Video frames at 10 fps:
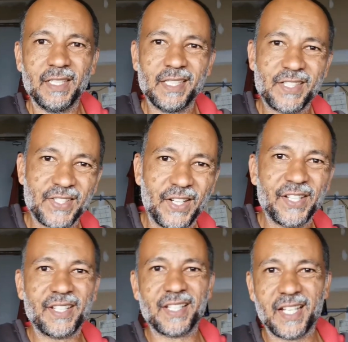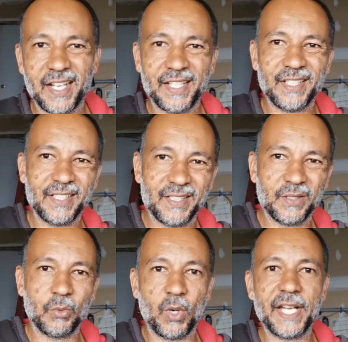it's starting to kind
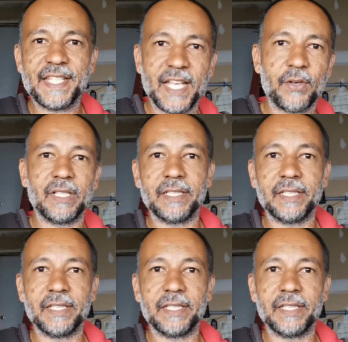of wind down